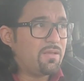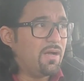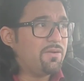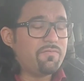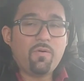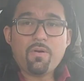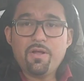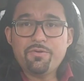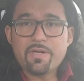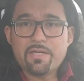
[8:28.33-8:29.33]
under
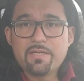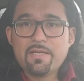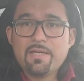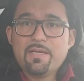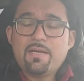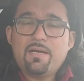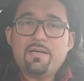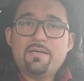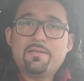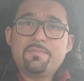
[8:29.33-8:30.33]
400.
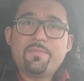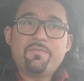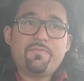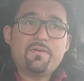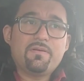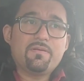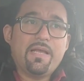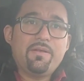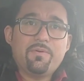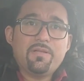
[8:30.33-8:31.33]
For
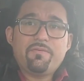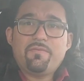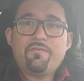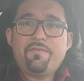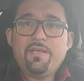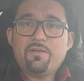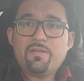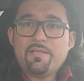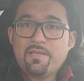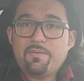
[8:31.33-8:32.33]
anyone looking for a
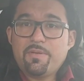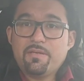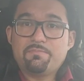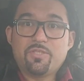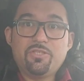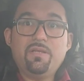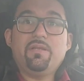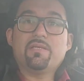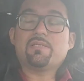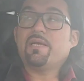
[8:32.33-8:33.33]
vehicle, I think it'd be a
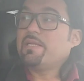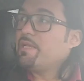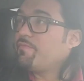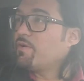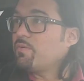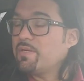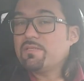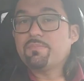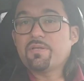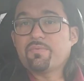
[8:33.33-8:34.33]
genius idea if you don't
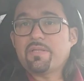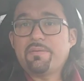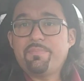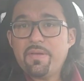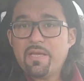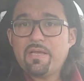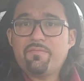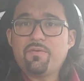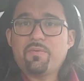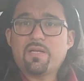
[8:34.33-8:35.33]
want something really big,
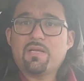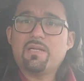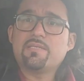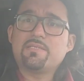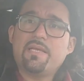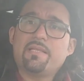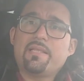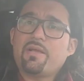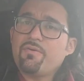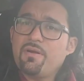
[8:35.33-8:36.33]
if you want to kind of stay in
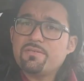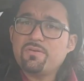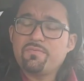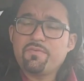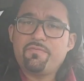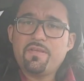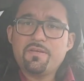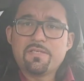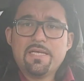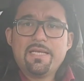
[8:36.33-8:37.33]
that crossover
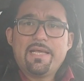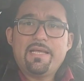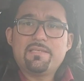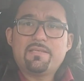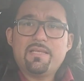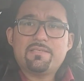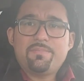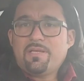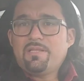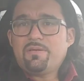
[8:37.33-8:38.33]
feel and get
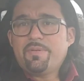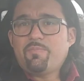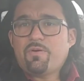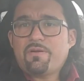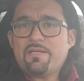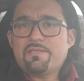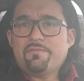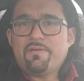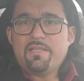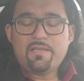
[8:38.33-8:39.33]
something a little bit more
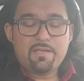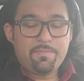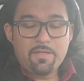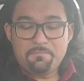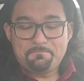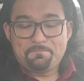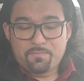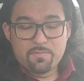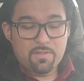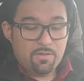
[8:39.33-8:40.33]
aggressive. I think it'll be
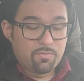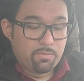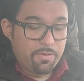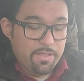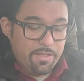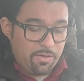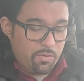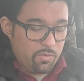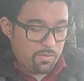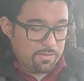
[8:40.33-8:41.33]
a really
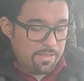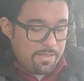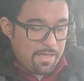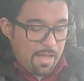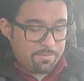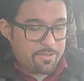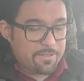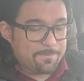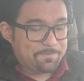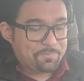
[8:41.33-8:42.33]
cool option.